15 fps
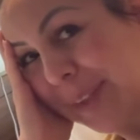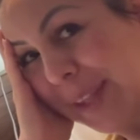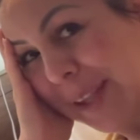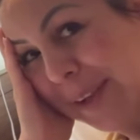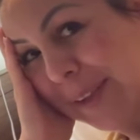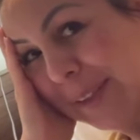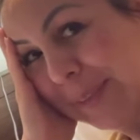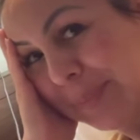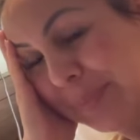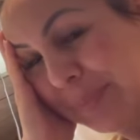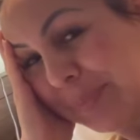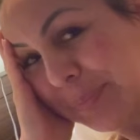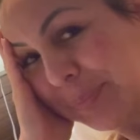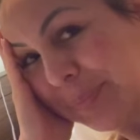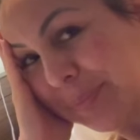I also
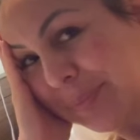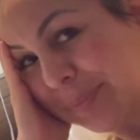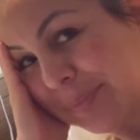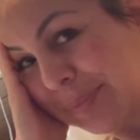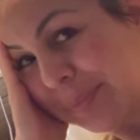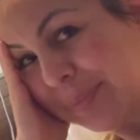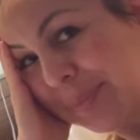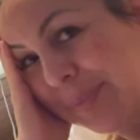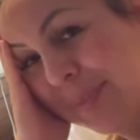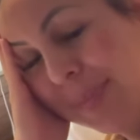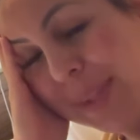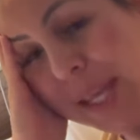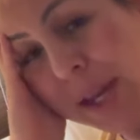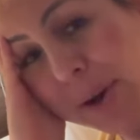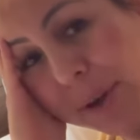am asleep.
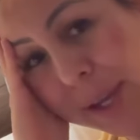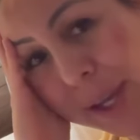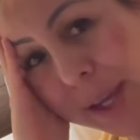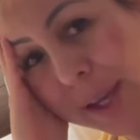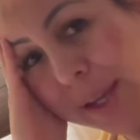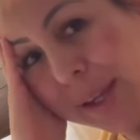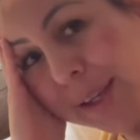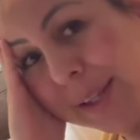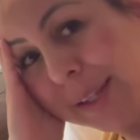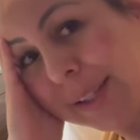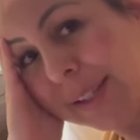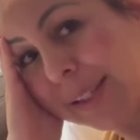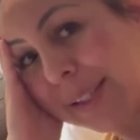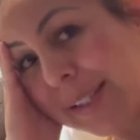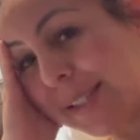Okay, it
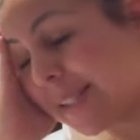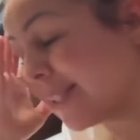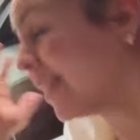is